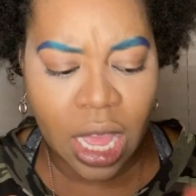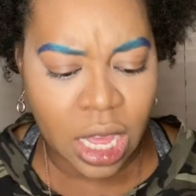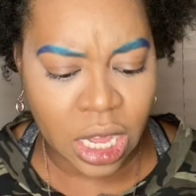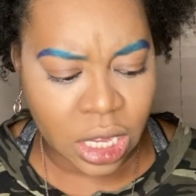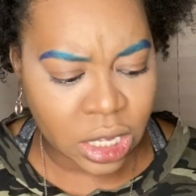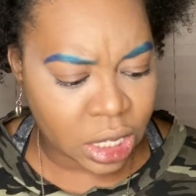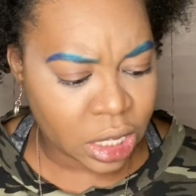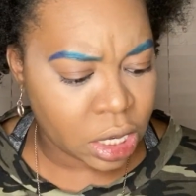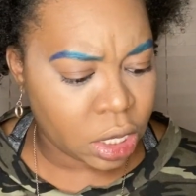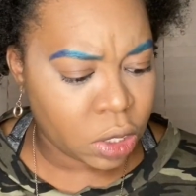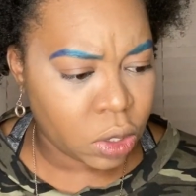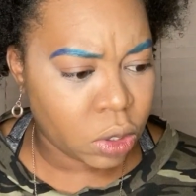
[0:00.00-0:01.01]
It's a
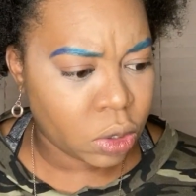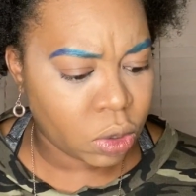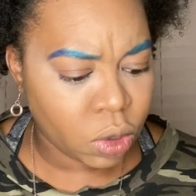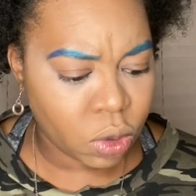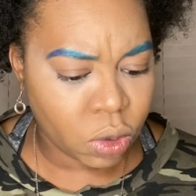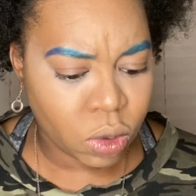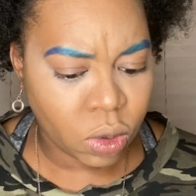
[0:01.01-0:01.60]
little